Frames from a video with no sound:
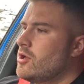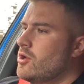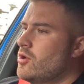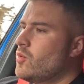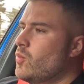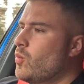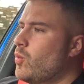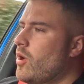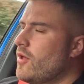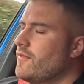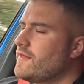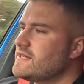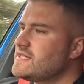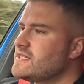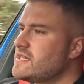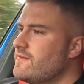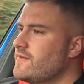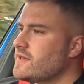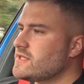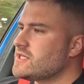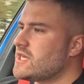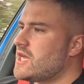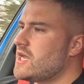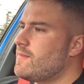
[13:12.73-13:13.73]
what the
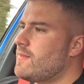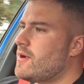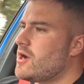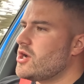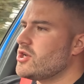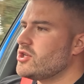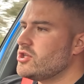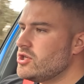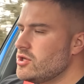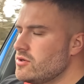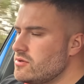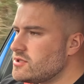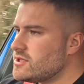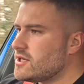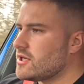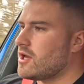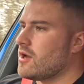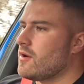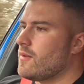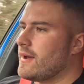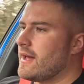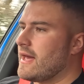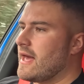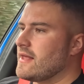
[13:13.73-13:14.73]
Civic Type R used to
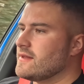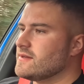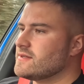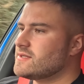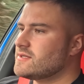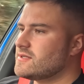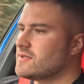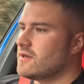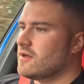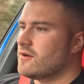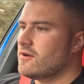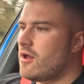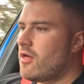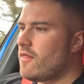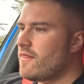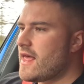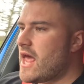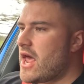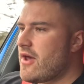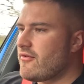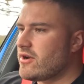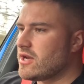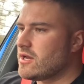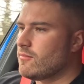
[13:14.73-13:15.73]
go against are not
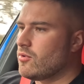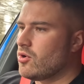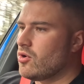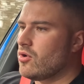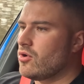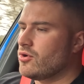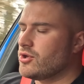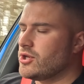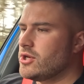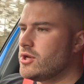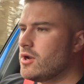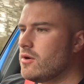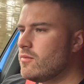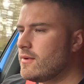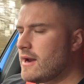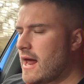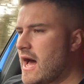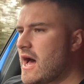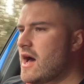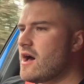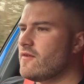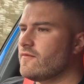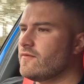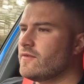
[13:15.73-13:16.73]
there anymore. You don't
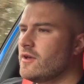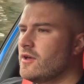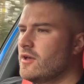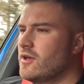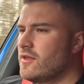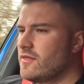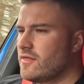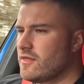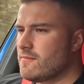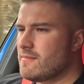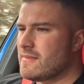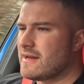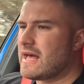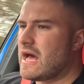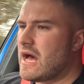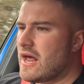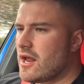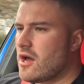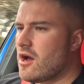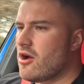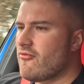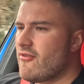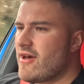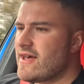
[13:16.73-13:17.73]
have the
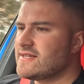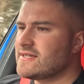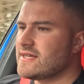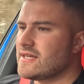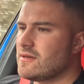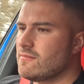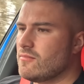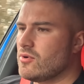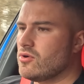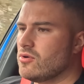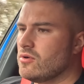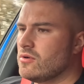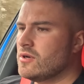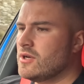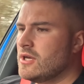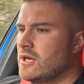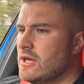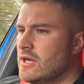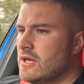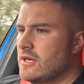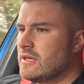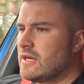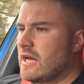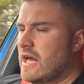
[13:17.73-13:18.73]
Megane RS anymore.
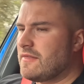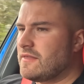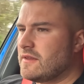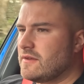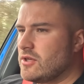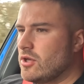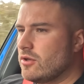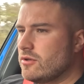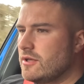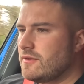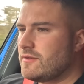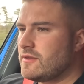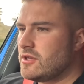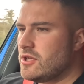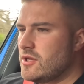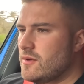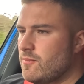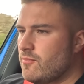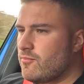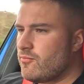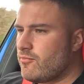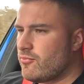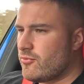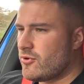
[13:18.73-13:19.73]
I think the only thing you
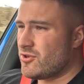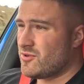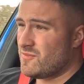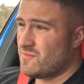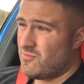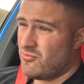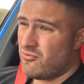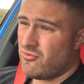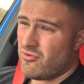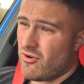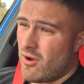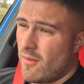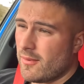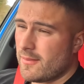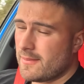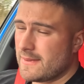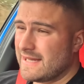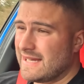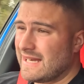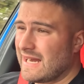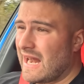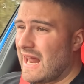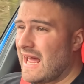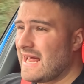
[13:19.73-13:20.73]
can
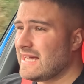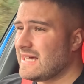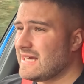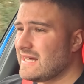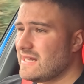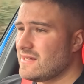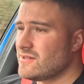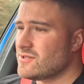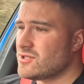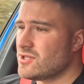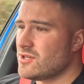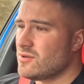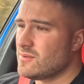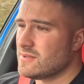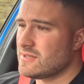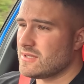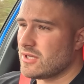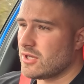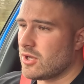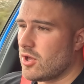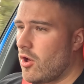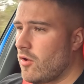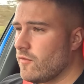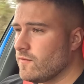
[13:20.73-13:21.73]
probably liken it to is the
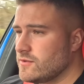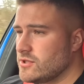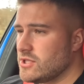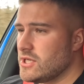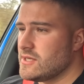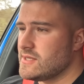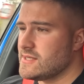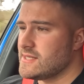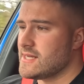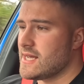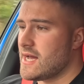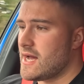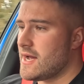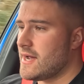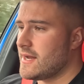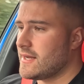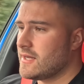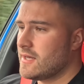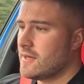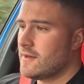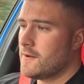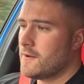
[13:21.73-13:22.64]
Golf GTI